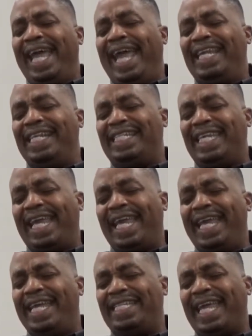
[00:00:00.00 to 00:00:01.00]
And his,
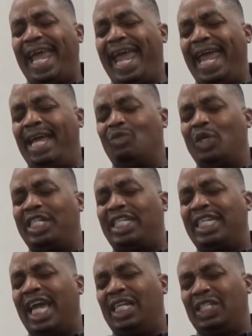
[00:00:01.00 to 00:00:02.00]
his hand was
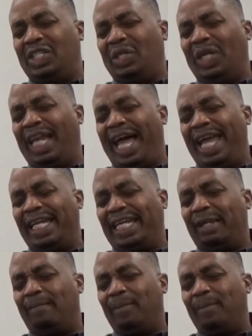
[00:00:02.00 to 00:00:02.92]
skeletal like.